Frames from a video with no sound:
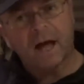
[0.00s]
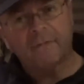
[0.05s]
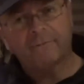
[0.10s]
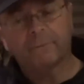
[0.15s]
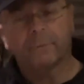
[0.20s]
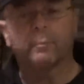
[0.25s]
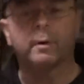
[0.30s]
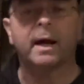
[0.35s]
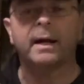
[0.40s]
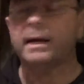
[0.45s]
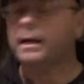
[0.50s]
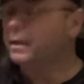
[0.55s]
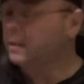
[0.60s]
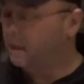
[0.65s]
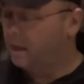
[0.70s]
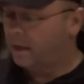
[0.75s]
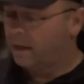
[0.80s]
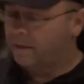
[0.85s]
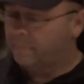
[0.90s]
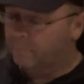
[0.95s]
for writing.
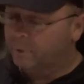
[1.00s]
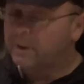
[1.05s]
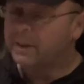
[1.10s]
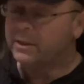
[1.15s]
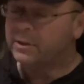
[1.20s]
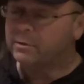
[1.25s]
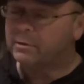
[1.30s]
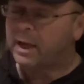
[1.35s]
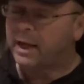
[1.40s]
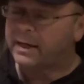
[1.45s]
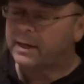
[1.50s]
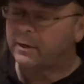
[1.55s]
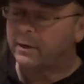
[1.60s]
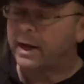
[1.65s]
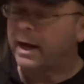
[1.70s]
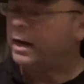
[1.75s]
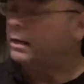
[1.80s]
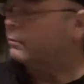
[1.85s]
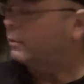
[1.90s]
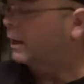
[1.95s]
I really do like your
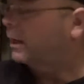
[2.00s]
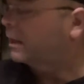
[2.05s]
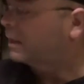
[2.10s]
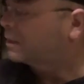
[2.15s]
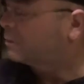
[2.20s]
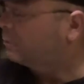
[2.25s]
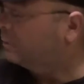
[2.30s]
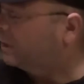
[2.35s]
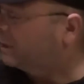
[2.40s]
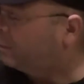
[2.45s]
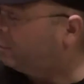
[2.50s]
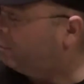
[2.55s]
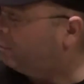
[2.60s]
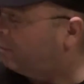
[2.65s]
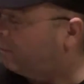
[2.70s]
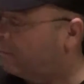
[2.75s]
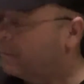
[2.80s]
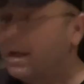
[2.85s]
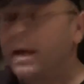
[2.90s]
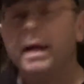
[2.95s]
handwriting. It's really cool.
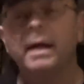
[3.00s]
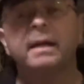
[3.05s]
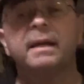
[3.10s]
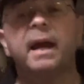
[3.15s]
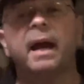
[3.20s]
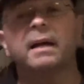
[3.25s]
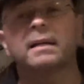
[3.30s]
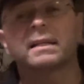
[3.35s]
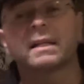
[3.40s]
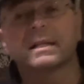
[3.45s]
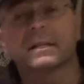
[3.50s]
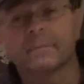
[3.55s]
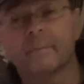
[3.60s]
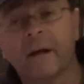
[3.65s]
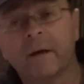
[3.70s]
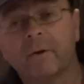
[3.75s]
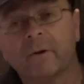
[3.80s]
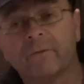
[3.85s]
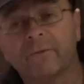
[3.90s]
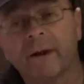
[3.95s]
Yes, as a
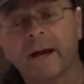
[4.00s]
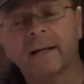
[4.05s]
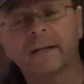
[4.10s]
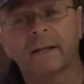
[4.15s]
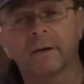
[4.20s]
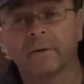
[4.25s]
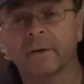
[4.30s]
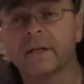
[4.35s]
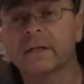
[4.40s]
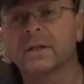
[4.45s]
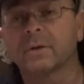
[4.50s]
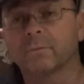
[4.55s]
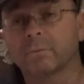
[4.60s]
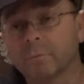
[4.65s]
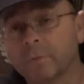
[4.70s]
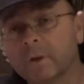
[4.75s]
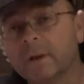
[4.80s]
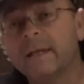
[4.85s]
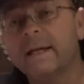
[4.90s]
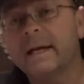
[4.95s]
matter of fact, there is a
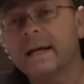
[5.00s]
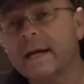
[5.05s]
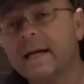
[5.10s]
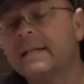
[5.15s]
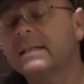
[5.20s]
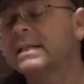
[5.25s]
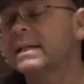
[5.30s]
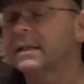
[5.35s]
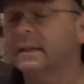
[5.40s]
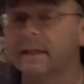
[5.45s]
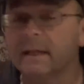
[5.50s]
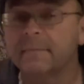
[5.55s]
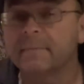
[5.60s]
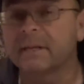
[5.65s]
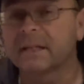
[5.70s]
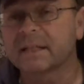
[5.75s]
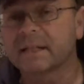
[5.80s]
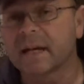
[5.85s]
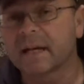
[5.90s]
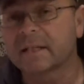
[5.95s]
really easy litmus
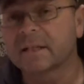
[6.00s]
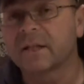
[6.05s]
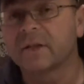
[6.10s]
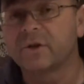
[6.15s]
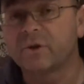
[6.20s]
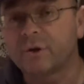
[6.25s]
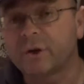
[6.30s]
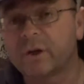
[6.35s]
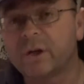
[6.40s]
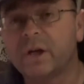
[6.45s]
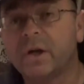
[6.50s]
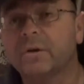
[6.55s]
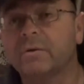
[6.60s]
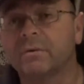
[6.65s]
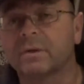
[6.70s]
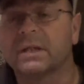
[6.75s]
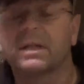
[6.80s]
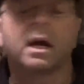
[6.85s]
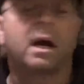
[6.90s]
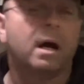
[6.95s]
test that you can
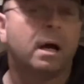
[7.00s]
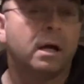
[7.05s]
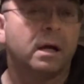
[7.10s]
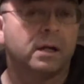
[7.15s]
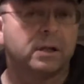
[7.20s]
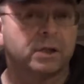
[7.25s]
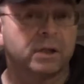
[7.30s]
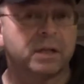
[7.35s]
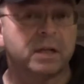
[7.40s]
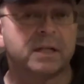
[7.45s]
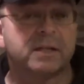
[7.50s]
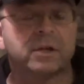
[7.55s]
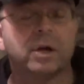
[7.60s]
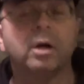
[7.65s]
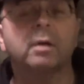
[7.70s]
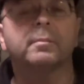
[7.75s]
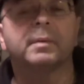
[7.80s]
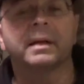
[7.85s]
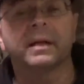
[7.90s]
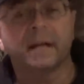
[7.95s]
use to
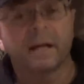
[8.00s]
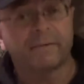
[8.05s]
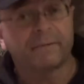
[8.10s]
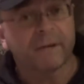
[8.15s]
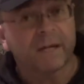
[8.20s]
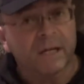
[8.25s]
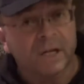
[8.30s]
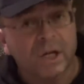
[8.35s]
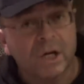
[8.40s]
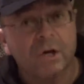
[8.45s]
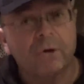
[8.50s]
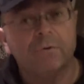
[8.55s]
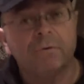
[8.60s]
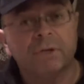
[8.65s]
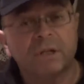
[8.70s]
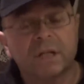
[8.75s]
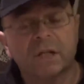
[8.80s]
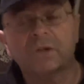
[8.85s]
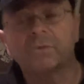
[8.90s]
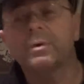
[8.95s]
determine if a
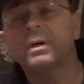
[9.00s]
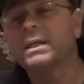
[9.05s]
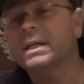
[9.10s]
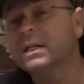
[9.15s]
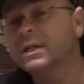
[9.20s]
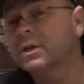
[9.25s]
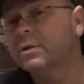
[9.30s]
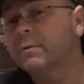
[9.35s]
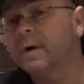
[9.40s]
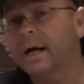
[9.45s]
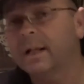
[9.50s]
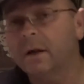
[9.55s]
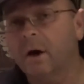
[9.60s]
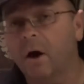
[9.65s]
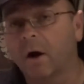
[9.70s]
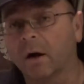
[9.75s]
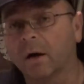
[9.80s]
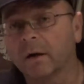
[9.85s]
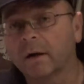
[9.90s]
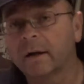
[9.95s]
used
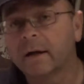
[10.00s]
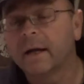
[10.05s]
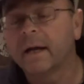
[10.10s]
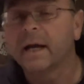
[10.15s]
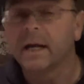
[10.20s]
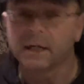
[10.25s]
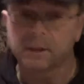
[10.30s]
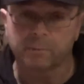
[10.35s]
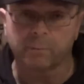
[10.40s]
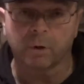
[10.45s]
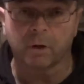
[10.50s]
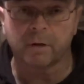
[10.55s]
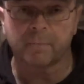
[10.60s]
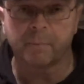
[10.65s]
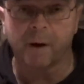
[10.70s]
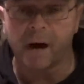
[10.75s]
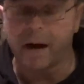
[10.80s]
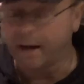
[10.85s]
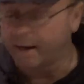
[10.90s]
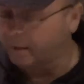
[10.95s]
22LR is worth
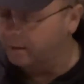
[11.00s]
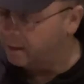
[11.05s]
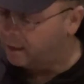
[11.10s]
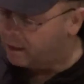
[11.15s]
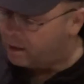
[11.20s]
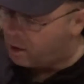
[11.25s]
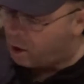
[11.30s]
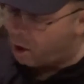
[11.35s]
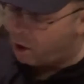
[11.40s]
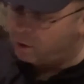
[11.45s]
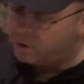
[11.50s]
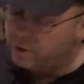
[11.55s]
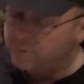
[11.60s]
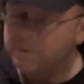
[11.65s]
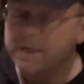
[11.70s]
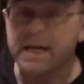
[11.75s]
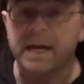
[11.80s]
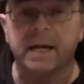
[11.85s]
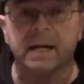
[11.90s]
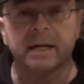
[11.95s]
buying. All you
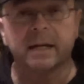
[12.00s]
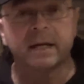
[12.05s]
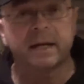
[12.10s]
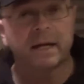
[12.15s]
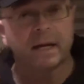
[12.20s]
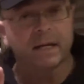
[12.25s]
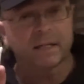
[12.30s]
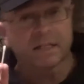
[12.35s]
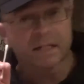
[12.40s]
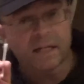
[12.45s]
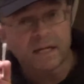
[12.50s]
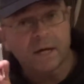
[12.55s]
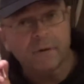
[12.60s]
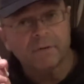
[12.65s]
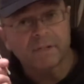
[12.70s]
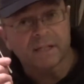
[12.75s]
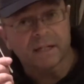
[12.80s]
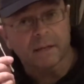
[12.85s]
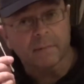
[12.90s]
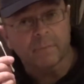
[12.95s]
need is a
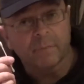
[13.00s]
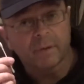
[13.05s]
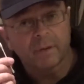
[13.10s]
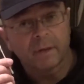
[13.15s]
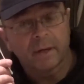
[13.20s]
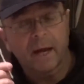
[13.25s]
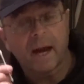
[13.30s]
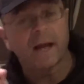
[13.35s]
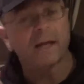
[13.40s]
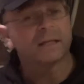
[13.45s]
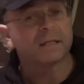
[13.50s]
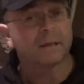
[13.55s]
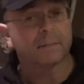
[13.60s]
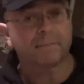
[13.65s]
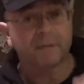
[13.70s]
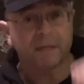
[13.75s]
Q-tip and something